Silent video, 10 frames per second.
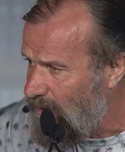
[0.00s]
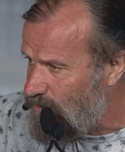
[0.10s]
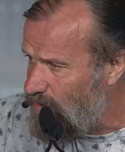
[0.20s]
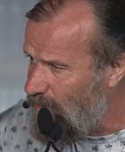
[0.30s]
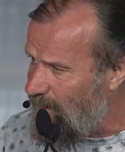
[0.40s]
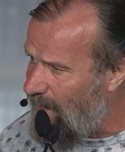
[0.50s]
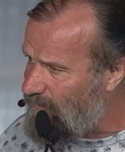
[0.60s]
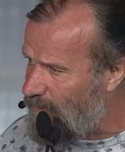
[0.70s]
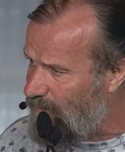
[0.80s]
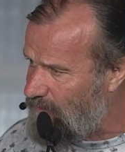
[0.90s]
to the
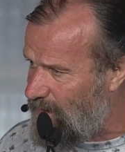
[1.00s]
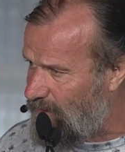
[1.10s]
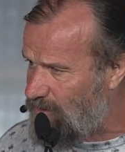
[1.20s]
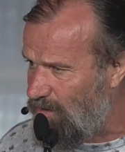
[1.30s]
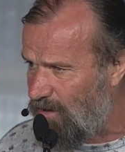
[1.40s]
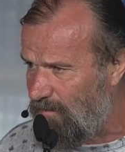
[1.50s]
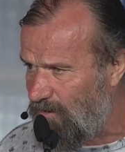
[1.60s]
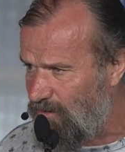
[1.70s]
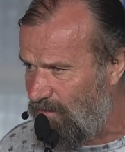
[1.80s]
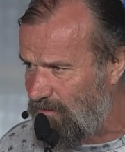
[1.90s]
level of the autonomic
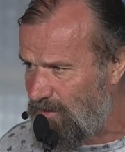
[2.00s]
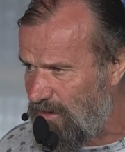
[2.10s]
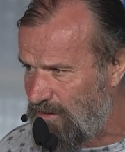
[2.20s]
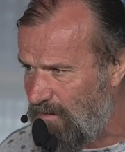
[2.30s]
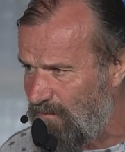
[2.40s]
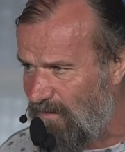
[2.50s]
nervous system,